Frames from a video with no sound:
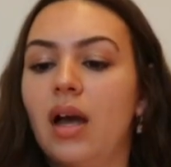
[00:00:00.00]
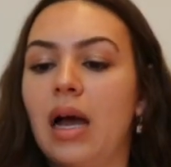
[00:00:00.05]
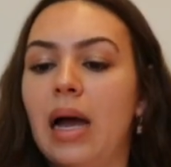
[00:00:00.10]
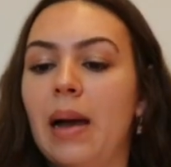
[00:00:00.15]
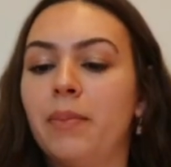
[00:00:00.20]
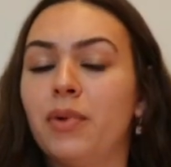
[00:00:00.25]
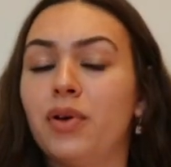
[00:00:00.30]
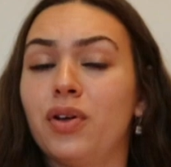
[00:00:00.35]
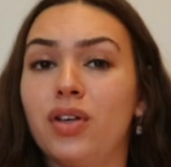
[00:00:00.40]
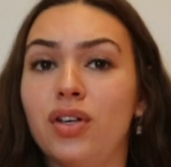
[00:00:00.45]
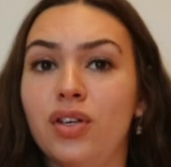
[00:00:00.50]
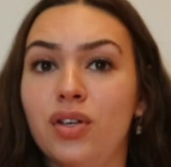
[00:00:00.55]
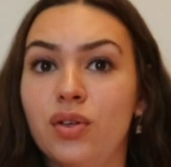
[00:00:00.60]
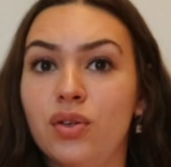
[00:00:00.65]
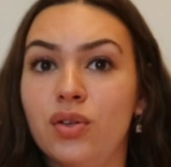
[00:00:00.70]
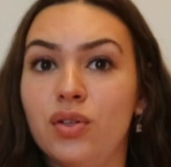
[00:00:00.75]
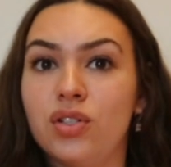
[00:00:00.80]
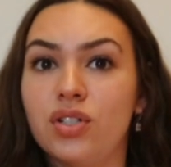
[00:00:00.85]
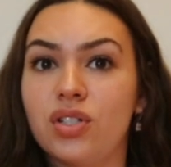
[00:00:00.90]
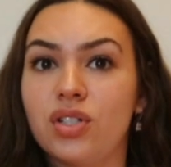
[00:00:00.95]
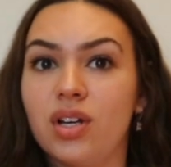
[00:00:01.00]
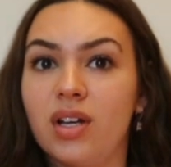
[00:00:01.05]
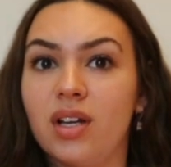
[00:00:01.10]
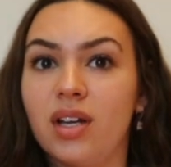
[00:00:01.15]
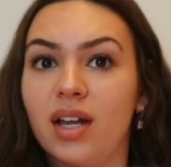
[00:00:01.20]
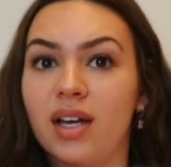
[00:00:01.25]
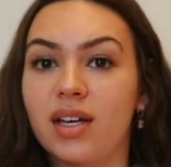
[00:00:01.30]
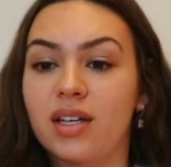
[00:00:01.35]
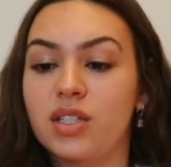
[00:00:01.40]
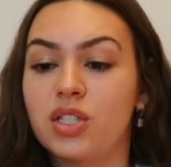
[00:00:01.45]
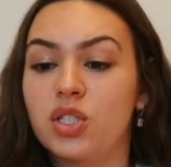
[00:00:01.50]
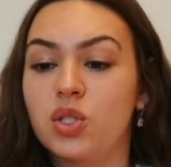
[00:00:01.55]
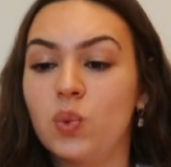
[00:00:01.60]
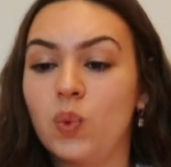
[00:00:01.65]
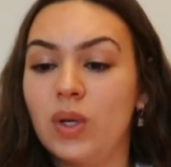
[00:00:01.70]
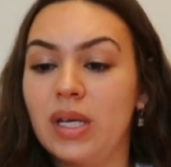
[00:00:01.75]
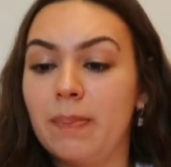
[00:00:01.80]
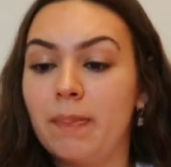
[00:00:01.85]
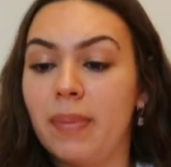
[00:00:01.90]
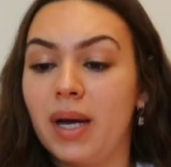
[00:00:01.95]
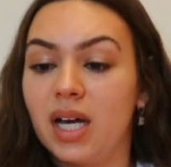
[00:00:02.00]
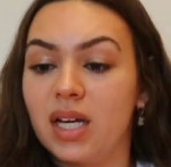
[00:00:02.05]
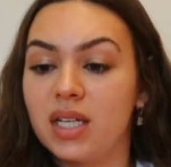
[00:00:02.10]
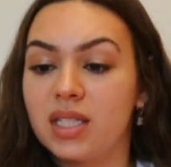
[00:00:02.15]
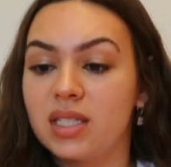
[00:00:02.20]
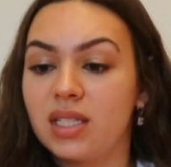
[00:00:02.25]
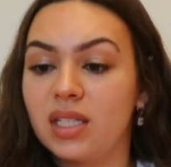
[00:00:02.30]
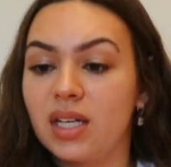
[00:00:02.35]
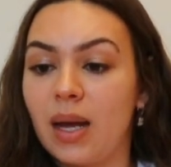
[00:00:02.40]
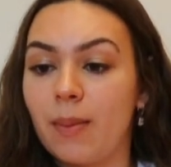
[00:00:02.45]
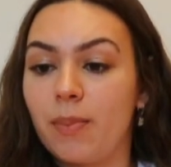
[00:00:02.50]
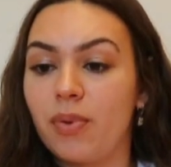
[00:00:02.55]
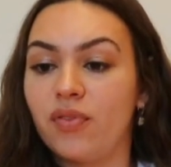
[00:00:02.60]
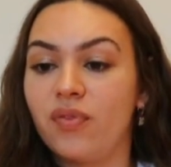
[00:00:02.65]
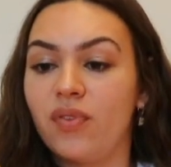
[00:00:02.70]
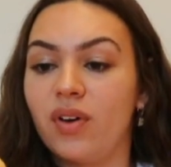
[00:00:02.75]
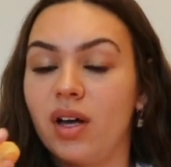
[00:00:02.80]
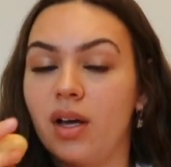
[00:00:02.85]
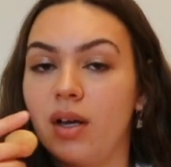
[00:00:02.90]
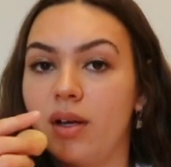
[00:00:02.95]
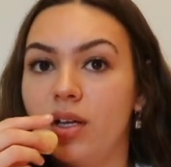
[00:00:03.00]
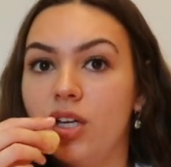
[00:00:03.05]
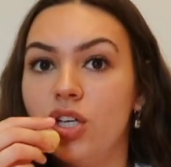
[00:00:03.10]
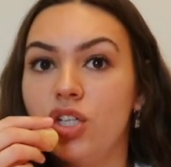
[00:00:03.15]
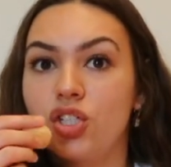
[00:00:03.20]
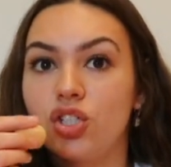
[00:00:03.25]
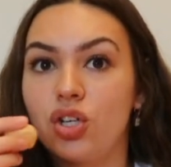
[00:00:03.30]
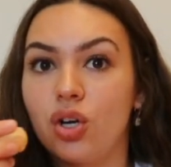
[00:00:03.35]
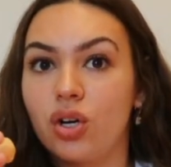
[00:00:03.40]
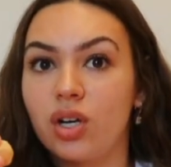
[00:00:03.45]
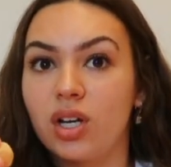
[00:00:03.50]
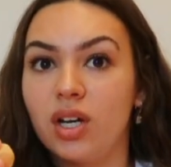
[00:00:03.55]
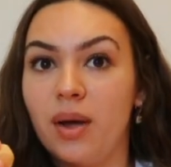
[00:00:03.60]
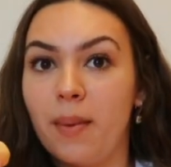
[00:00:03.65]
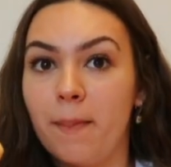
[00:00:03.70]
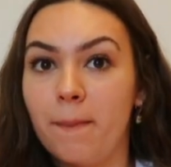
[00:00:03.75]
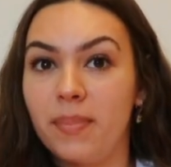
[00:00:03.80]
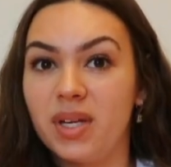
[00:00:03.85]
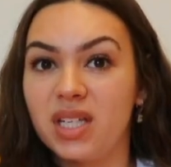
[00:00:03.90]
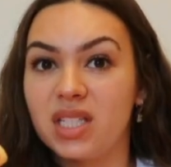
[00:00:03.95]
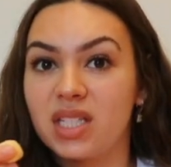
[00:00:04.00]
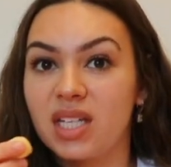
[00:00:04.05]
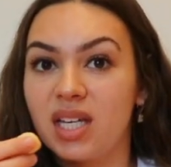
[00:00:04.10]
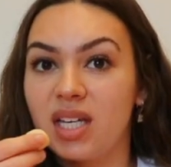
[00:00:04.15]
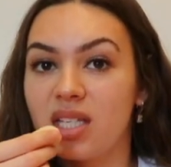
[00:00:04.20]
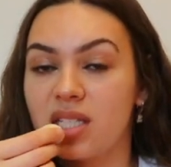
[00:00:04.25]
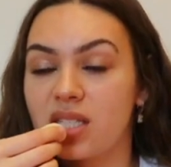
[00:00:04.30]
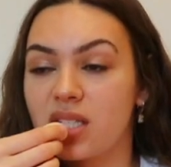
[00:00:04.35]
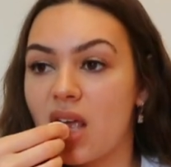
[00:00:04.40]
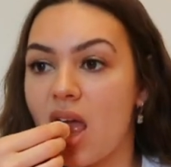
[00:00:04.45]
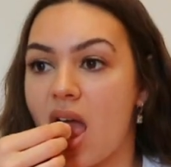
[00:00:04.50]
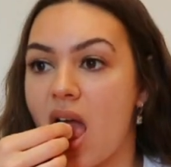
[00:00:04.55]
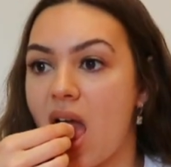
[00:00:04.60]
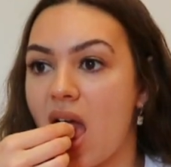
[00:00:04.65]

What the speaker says: I'm not a huge like sweet person. I prefer chocolate and biscuits.